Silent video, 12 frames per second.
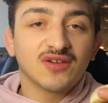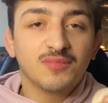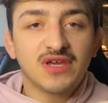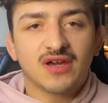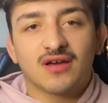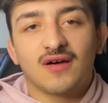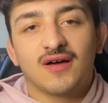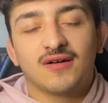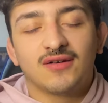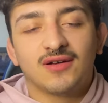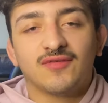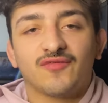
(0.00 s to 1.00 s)
could be a
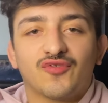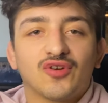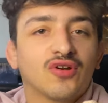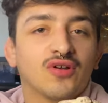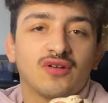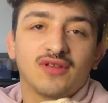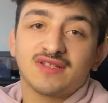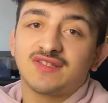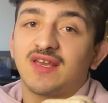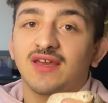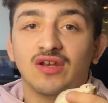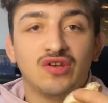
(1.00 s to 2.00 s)
con for, let's
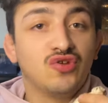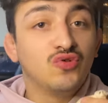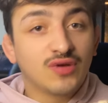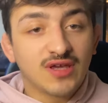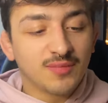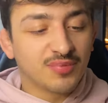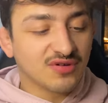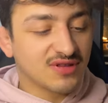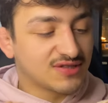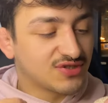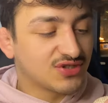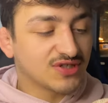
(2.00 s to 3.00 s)
say, a new keeper
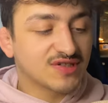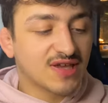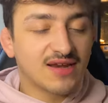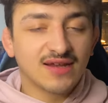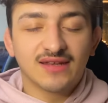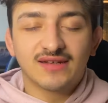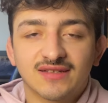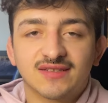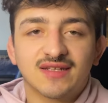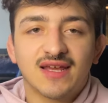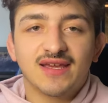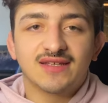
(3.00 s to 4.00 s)
that's just getting
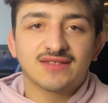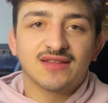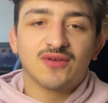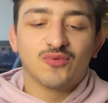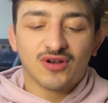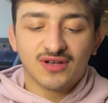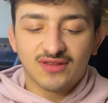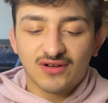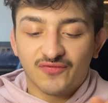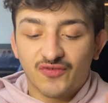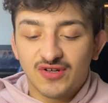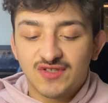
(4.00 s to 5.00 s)
snakes and they wanted their
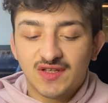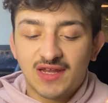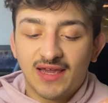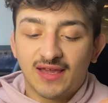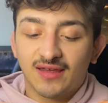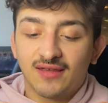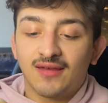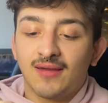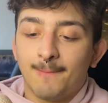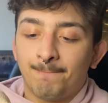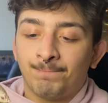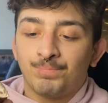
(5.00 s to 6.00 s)
first snake,
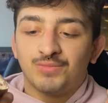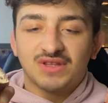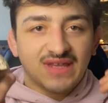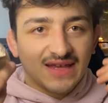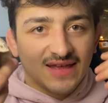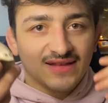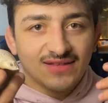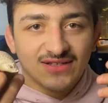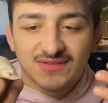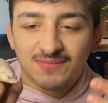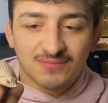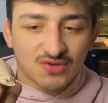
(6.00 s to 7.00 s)
but they get
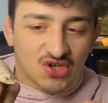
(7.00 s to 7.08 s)
this